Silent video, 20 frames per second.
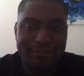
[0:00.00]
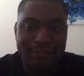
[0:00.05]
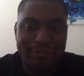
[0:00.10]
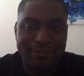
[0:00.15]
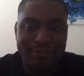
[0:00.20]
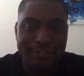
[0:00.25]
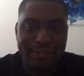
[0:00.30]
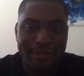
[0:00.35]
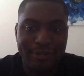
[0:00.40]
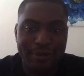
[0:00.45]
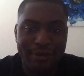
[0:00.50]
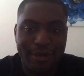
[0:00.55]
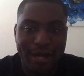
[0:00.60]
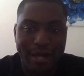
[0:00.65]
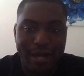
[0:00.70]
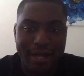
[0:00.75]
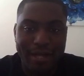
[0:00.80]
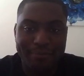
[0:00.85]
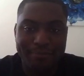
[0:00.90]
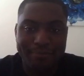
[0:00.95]
feuds go,
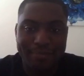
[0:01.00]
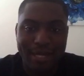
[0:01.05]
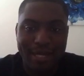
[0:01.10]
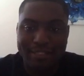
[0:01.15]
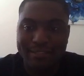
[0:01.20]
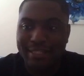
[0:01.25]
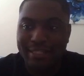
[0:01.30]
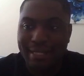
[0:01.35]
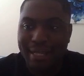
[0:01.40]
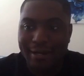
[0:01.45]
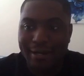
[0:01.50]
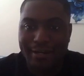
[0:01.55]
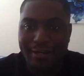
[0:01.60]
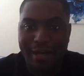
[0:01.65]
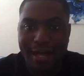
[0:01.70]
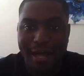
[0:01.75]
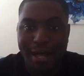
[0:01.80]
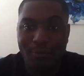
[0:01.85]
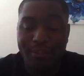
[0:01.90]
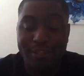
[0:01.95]
I
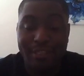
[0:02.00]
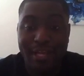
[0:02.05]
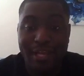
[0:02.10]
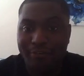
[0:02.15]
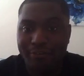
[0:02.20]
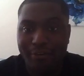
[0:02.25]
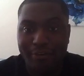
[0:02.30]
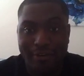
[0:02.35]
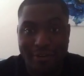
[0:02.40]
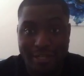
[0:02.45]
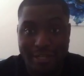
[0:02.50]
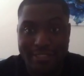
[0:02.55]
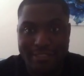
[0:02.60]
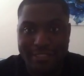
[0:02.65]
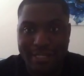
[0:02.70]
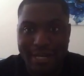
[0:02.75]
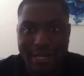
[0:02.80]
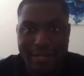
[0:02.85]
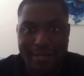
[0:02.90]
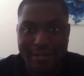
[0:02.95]
will never
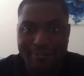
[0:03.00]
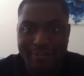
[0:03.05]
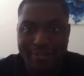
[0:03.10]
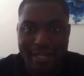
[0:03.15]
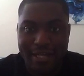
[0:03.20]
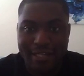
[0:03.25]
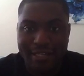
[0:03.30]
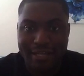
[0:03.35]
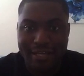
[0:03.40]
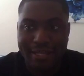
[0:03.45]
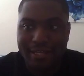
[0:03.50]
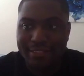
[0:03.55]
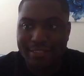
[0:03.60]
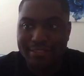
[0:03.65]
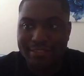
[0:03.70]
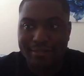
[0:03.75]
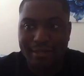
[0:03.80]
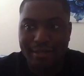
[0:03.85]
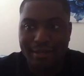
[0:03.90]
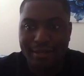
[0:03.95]
get tired of an
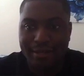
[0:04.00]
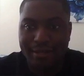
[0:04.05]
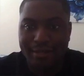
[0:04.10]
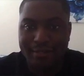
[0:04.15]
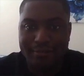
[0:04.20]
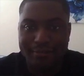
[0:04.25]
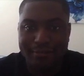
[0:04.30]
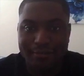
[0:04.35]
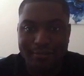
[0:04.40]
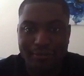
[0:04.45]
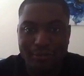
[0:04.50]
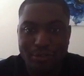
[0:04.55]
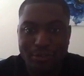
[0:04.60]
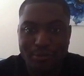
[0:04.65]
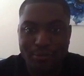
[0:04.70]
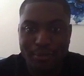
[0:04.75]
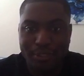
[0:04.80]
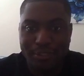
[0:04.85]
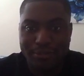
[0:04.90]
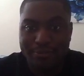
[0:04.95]
LAX
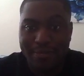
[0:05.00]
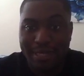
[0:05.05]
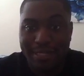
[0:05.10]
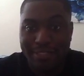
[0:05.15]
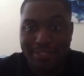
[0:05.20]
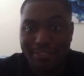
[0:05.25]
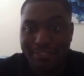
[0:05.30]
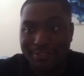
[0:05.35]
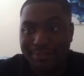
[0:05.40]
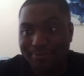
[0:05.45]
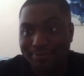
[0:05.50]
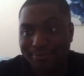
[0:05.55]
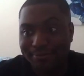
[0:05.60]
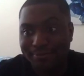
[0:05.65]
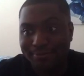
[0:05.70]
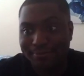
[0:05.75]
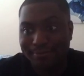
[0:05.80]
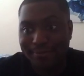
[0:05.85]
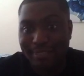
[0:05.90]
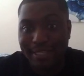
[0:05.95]
Lucha Brothers match.
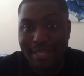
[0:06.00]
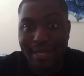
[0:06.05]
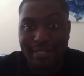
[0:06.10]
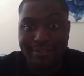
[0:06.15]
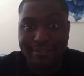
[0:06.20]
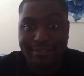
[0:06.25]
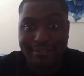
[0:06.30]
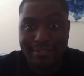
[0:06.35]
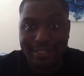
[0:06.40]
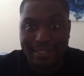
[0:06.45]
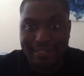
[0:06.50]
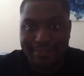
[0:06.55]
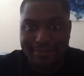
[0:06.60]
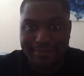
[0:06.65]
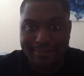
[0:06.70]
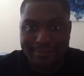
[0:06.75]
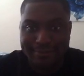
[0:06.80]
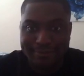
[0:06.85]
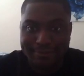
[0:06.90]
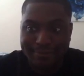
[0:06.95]
Yeah, I said it.
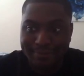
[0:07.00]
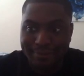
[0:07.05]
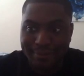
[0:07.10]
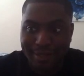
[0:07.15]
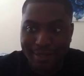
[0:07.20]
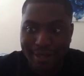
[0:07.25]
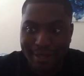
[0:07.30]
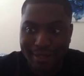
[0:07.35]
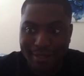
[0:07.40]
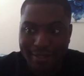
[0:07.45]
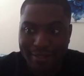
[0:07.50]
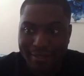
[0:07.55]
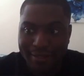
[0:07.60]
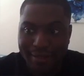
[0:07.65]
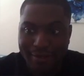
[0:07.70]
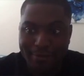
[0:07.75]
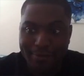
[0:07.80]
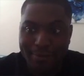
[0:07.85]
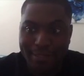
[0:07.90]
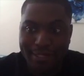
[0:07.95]

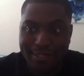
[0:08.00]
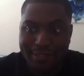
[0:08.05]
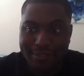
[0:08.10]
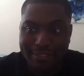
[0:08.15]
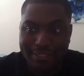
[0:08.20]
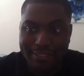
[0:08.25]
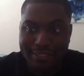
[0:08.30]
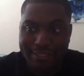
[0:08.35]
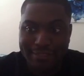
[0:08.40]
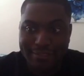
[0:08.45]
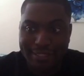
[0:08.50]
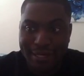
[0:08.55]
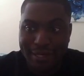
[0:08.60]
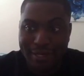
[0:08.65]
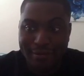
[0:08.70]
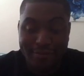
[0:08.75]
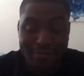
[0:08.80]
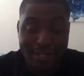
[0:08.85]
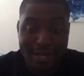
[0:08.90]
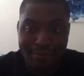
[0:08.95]
Everybody else can get
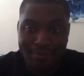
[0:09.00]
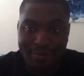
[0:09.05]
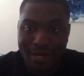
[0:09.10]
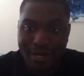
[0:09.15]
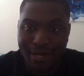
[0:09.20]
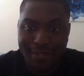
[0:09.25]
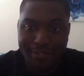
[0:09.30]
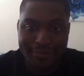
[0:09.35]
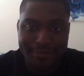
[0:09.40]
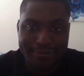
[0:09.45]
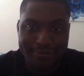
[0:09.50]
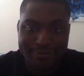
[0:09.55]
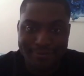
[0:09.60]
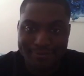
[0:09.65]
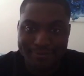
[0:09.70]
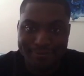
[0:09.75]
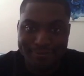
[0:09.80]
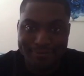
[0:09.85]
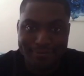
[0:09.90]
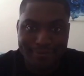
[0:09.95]
tired of it. I'm not.
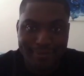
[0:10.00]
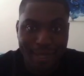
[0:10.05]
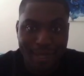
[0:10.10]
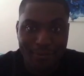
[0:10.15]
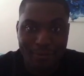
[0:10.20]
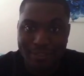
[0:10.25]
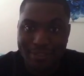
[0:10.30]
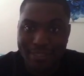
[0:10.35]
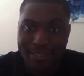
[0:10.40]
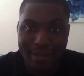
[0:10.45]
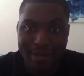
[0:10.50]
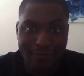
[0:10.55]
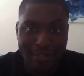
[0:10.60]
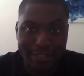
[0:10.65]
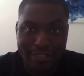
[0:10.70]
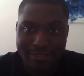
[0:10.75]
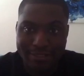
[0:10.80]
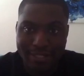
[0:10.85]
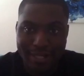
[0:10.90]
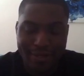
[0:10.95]
I will never
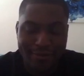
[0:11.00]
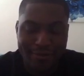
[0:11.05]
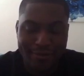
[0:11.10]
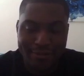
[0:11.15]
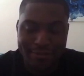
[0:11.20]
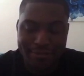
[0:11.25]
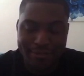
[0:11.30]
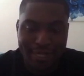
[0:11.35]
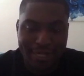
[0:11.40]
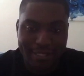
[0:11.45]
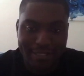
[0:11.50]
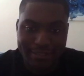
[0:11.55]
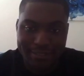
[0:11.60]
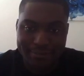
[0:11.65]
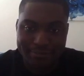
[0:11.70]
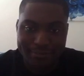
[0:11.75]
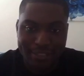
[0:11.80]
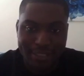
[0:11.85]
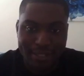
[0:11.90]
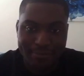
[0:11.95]
get tired of those tag
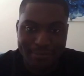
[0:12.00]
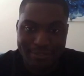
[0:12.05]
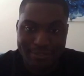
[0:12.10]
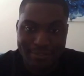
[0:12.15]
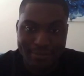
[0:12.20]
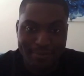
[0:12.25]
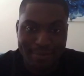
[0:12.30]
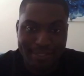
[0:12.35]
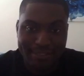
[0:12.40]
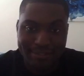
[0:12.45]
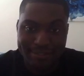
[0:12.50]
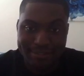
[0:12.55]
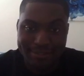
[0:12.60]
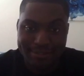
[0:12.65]
team championship matches.